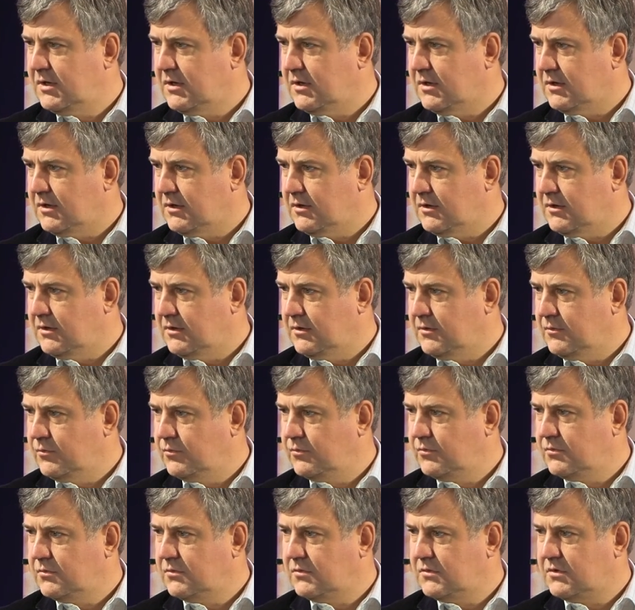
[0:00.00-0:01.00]

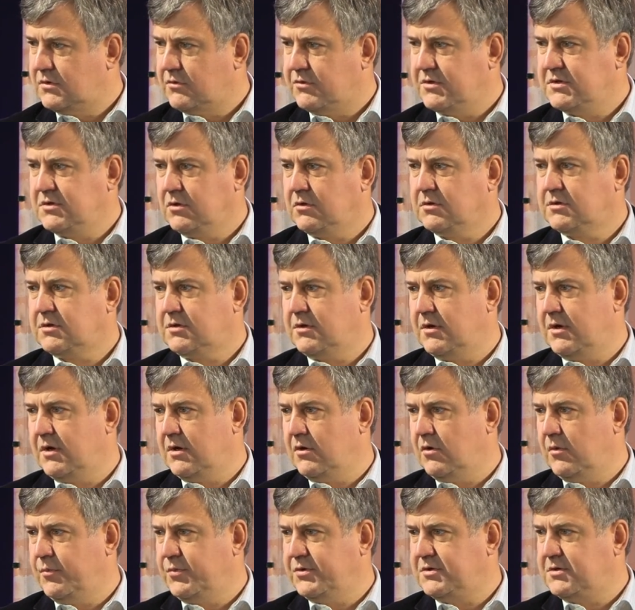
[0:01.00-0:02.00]
There is also
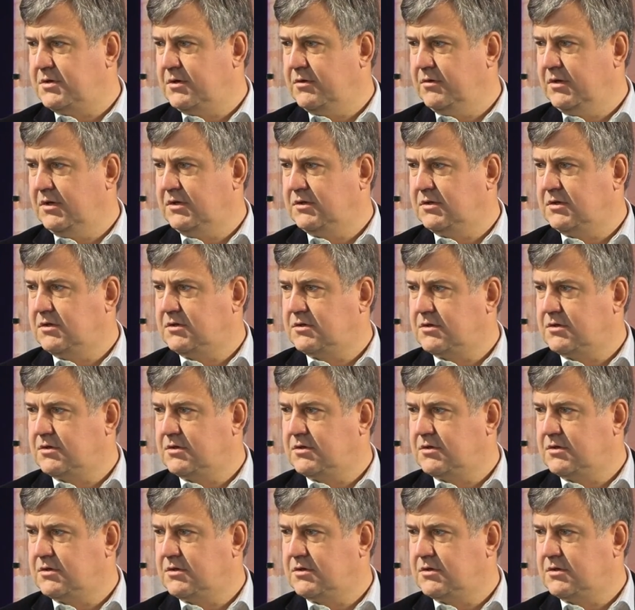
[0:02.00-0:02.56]
an opportunity